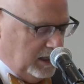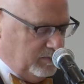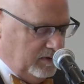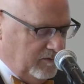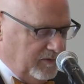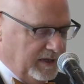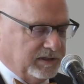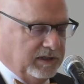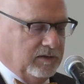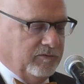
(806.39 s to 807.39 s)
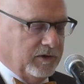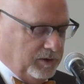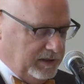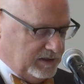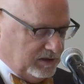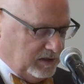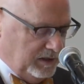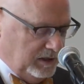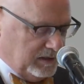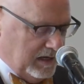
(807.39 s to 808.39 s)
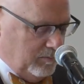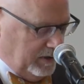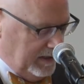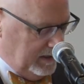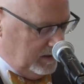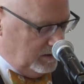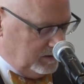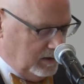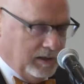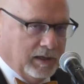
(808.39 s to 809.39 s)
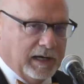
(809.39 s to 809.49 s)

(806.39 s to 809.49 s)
has been investing in various studies and plans.